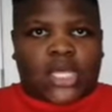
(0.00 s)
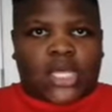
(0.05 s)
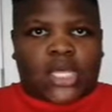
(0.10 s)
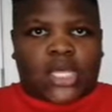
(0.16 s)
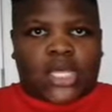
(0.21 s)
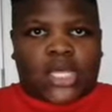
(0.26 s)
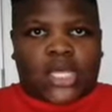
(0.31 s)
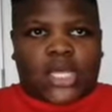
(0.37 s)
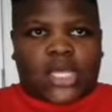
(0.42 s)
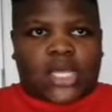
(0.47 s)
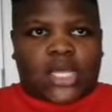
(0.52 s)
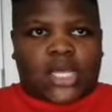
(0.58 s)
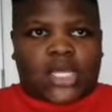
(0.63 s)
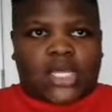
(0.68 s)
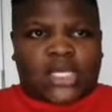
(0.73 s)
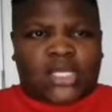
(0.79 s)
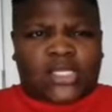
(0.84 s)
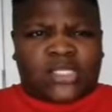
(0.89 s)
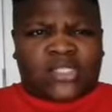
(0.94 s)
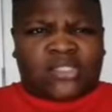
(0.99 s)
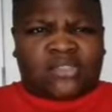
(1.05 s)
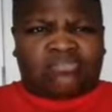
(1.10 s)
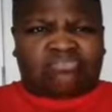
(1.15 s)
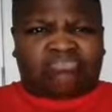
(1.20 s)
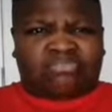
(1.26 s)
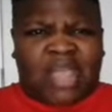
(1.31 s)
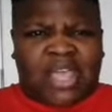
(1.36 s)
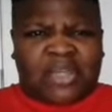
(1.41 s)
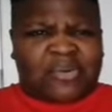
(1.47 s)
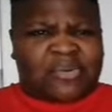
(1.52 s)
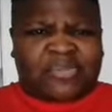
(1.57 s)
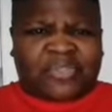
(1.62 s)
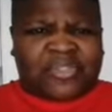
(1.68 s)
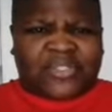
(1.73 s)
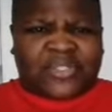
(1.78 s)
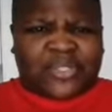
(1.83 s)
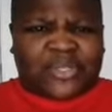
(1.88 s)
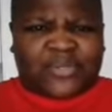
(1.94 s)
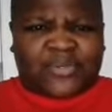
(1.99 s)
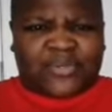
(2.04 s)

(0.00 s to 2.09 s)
I don't think so.